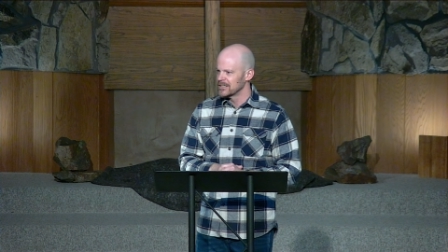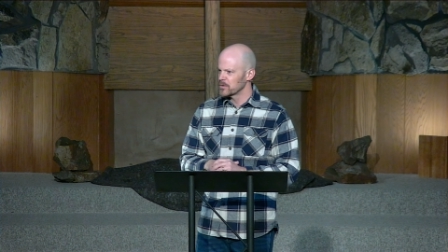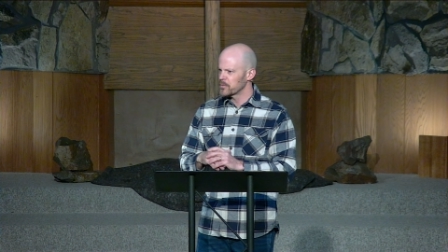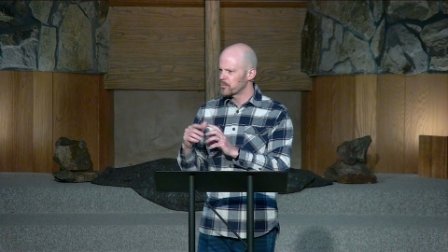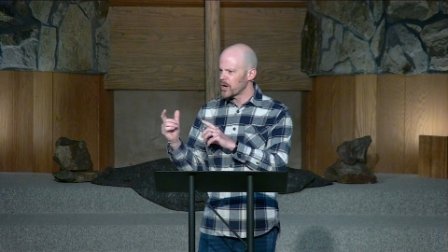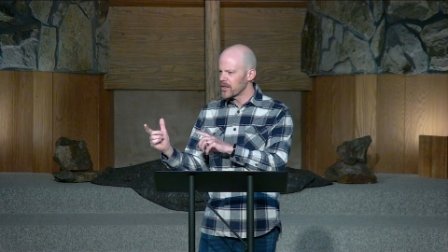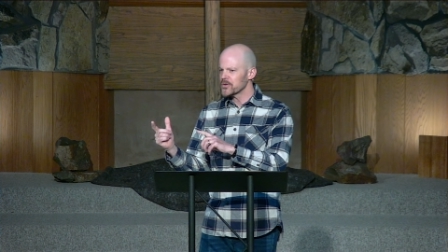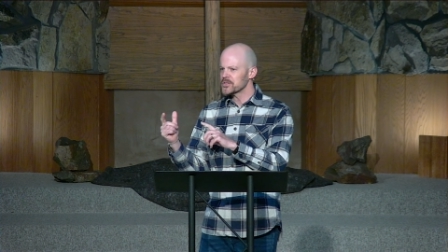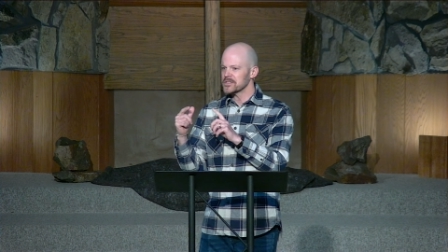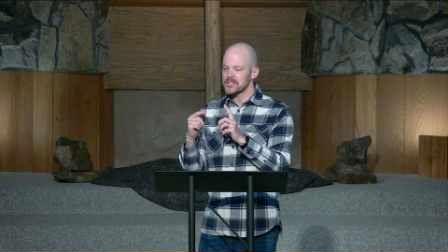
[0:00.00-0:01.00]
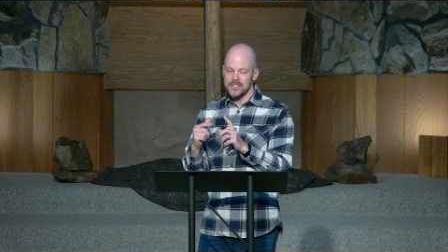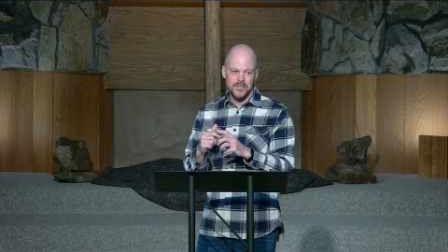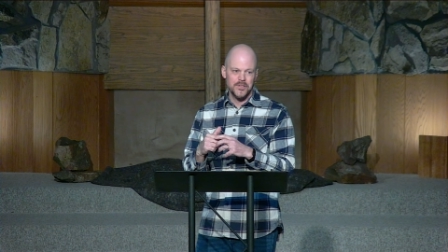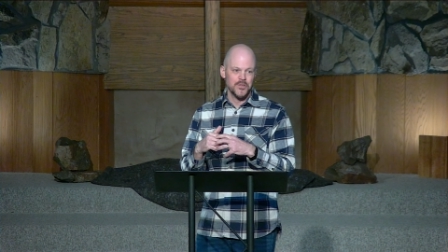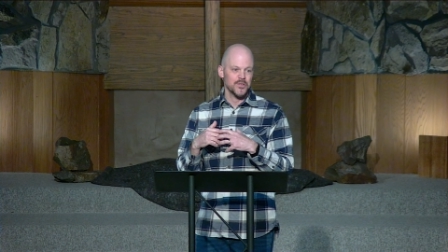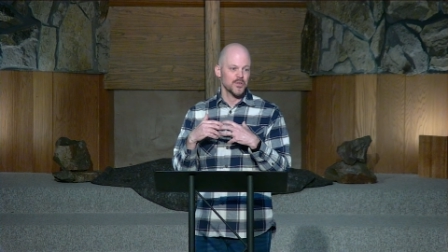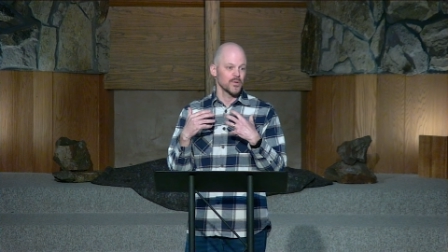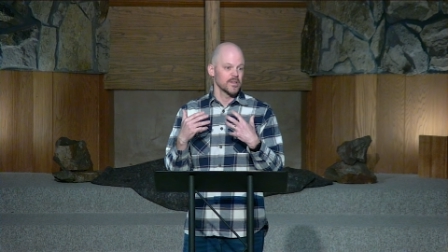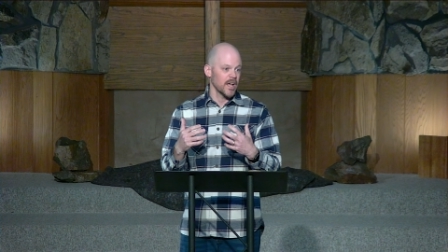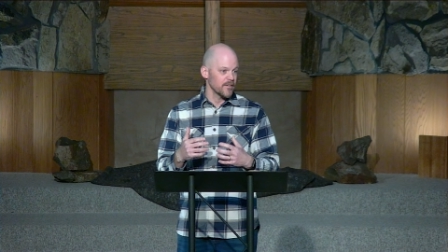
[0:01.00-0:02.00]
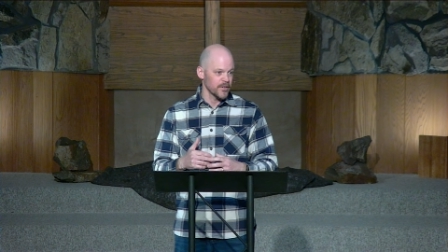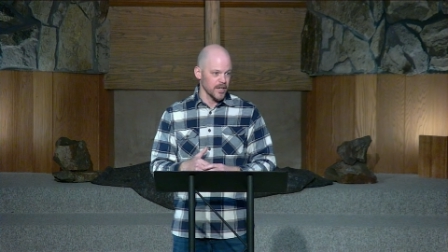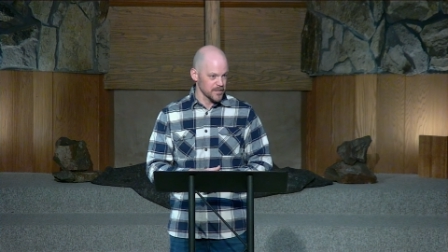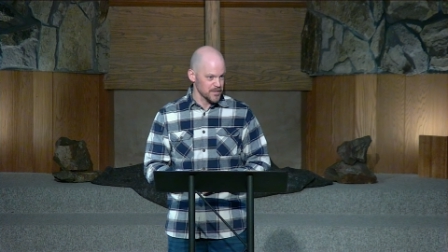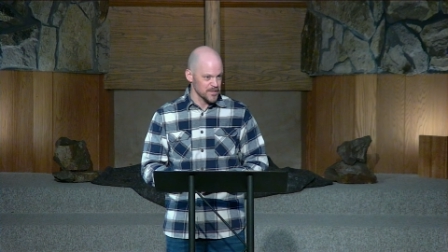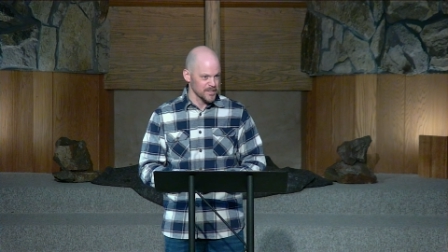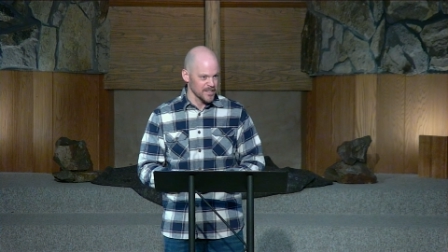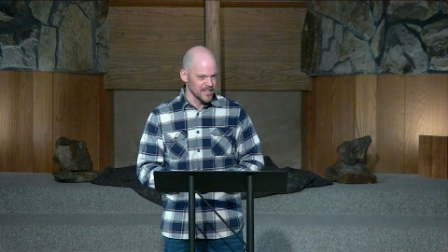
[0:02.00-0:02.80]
with brothers and sisters who love us